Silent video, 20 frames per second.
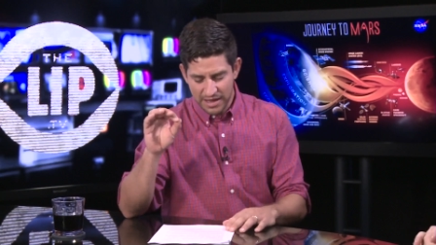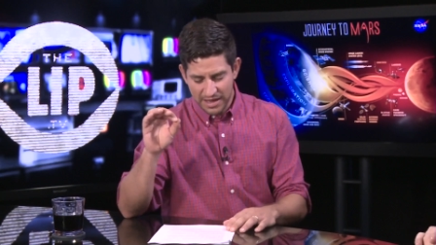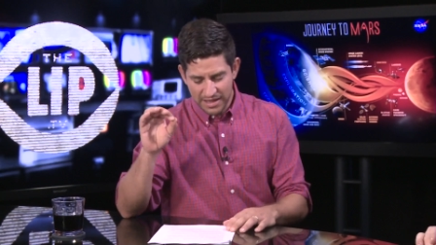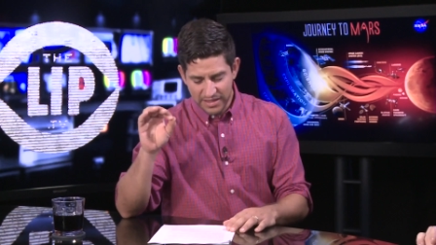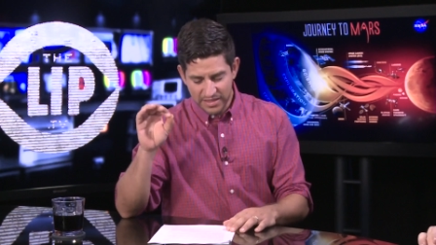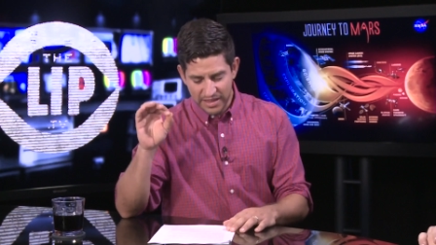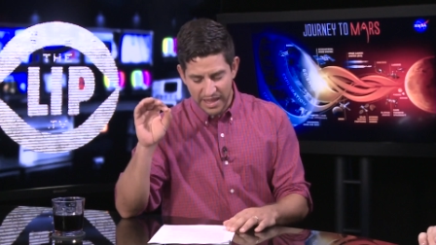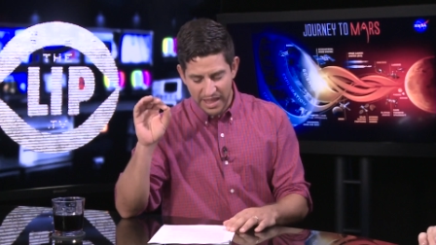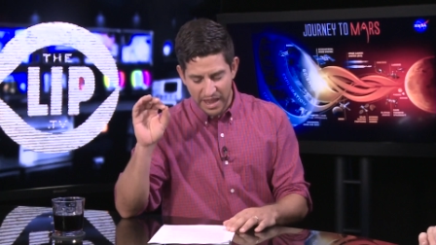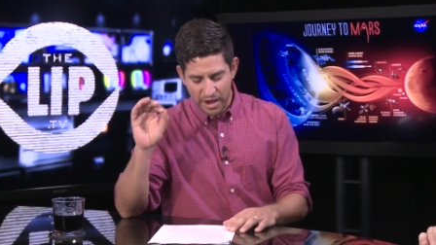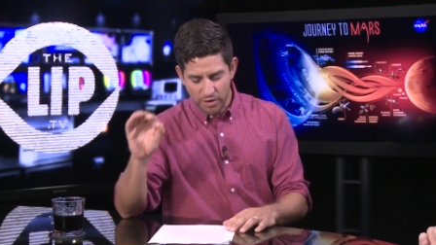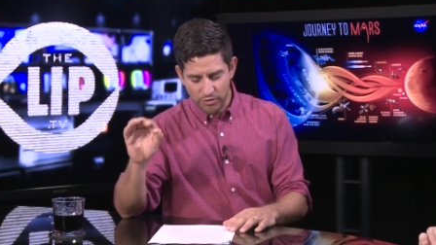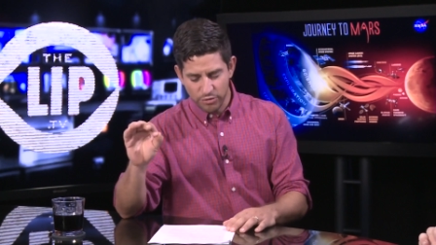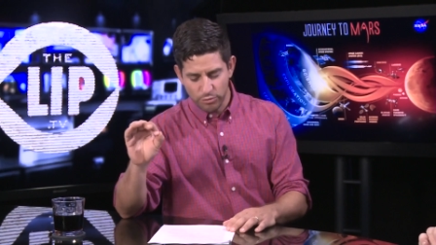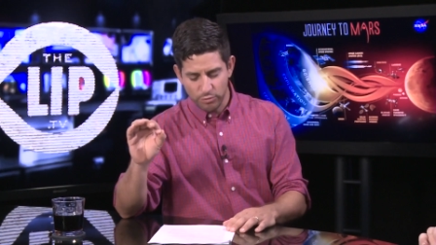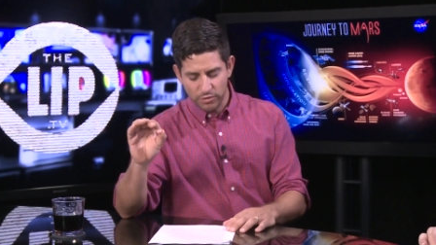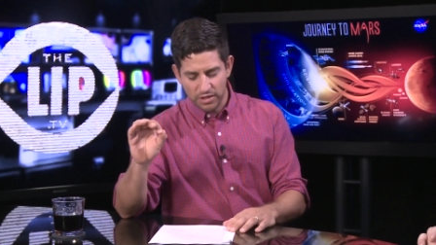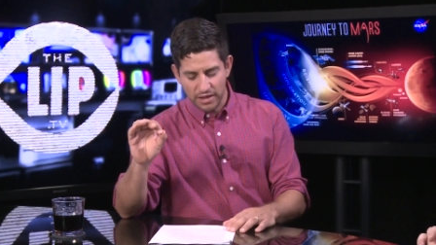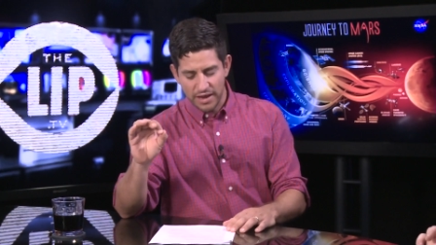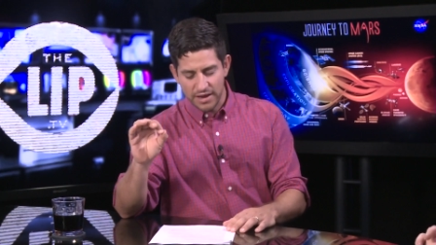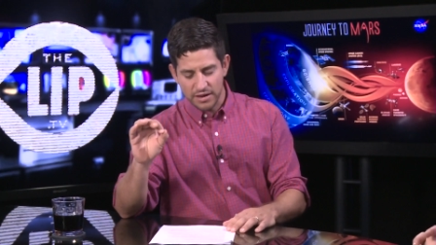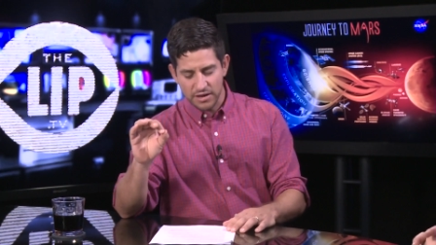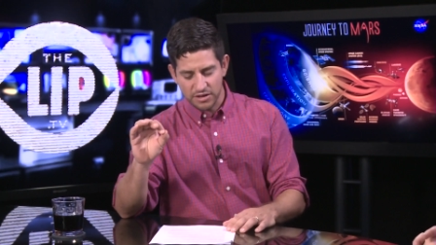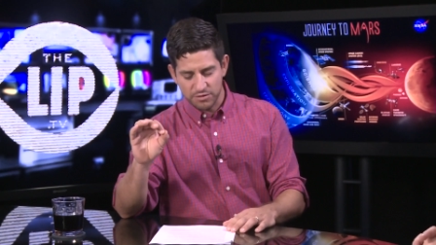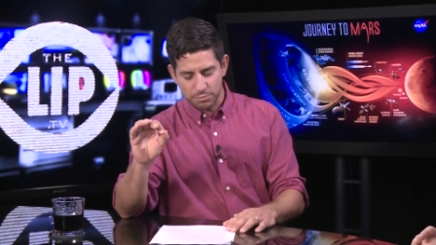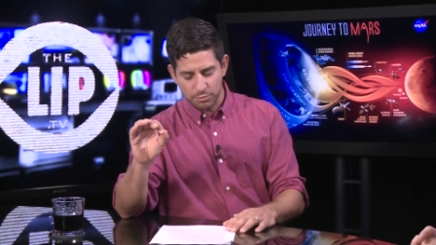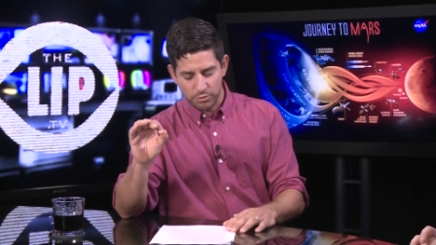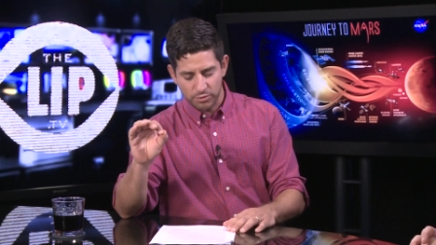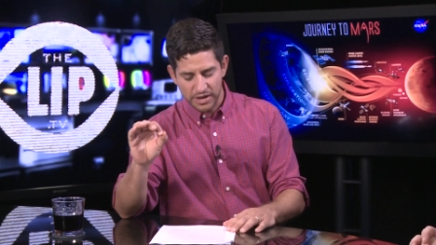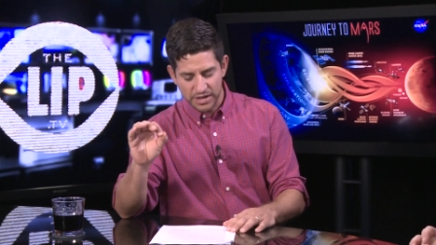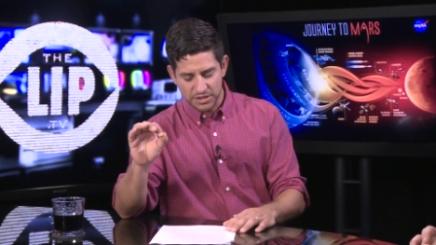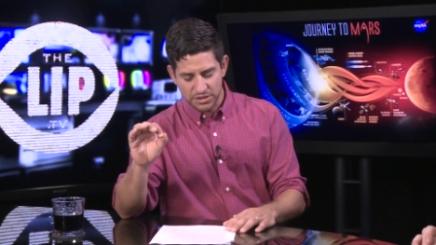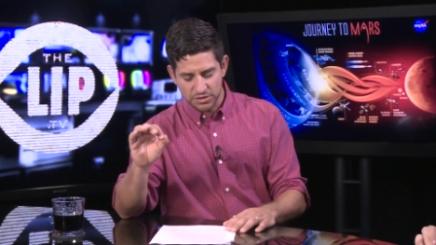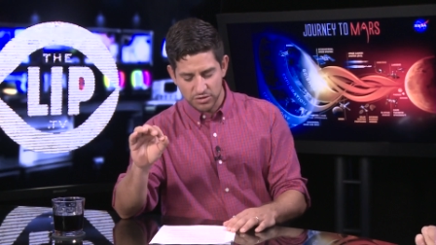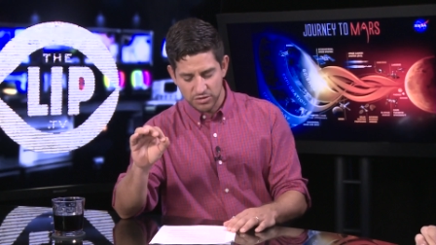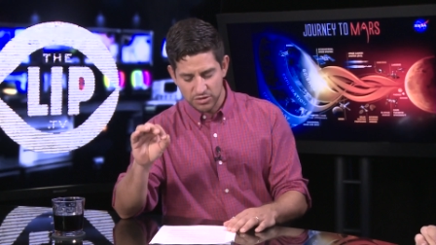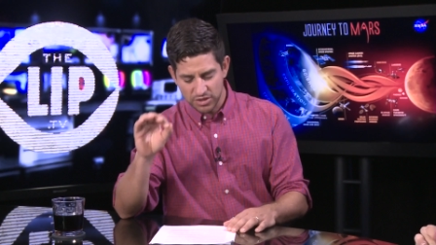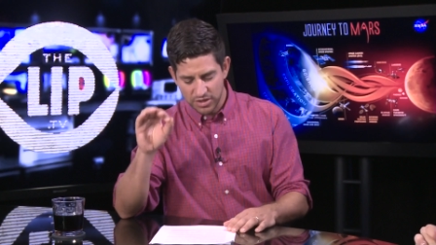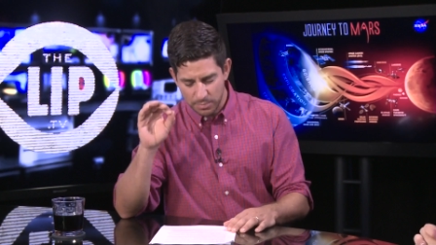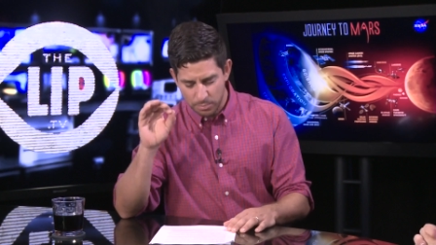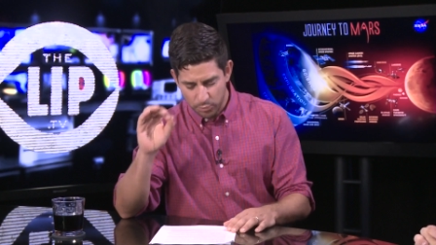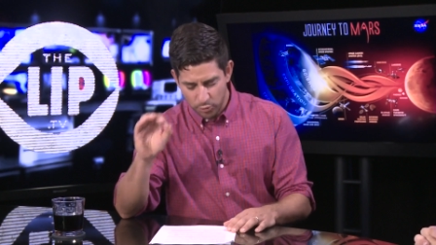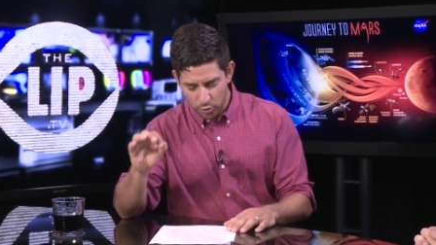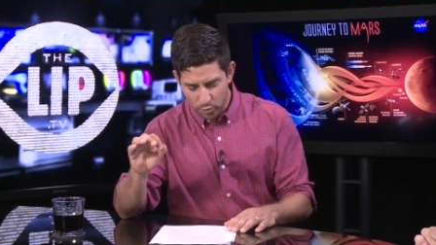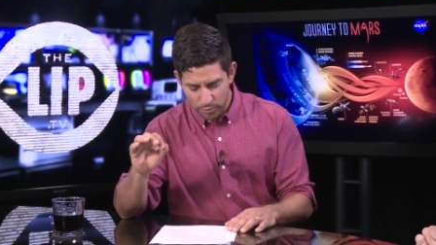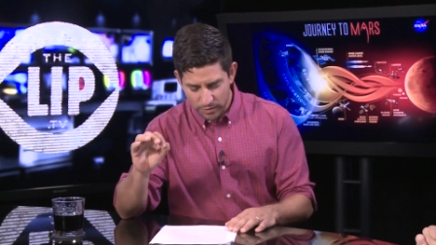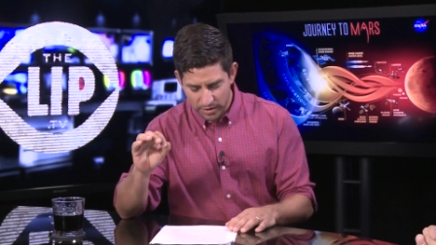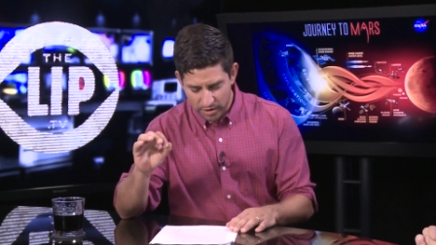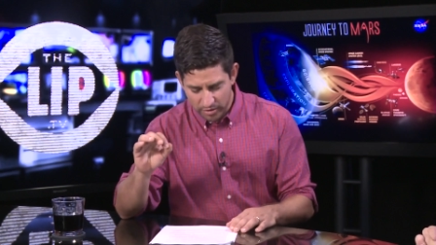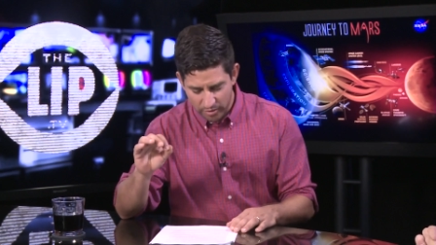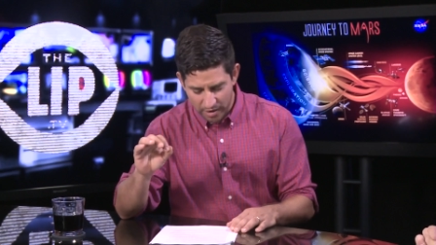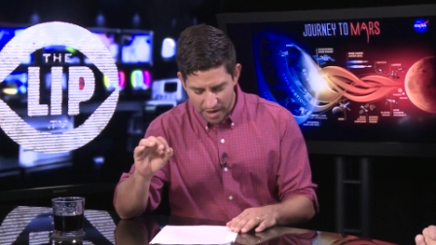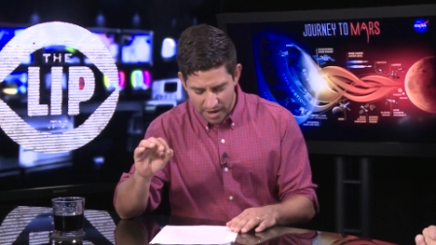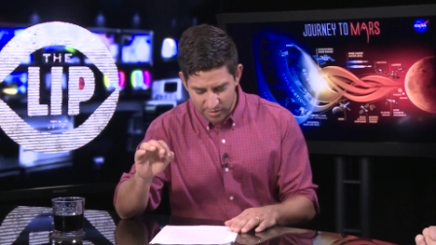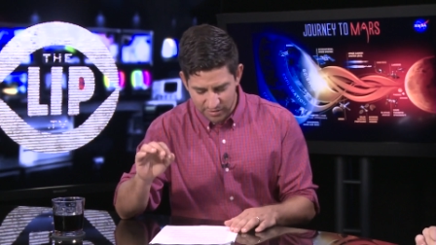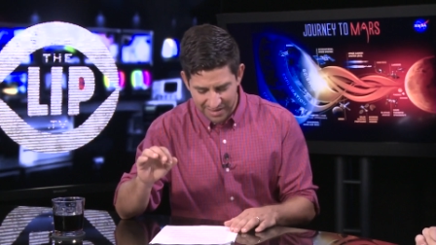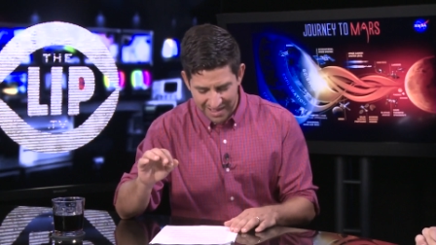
the Earth reliant exploration, the proving ground,